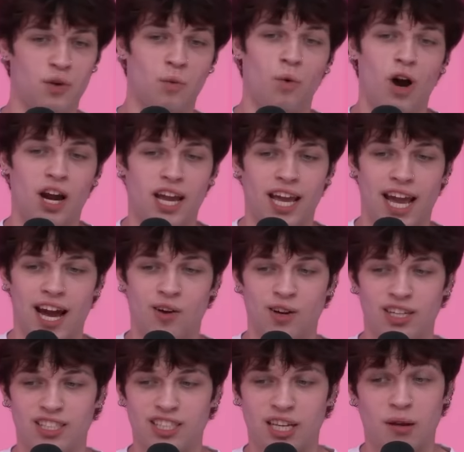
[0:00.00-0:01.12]
you're walking
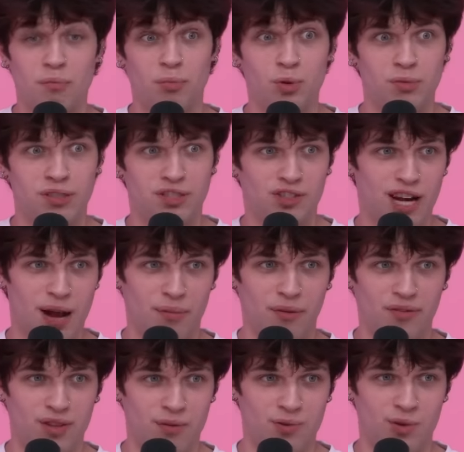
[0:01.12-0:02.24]
out, it's like a booby trap
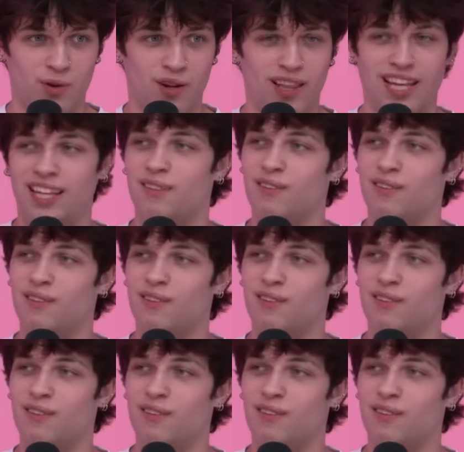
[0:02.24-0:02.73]
of some sort. Like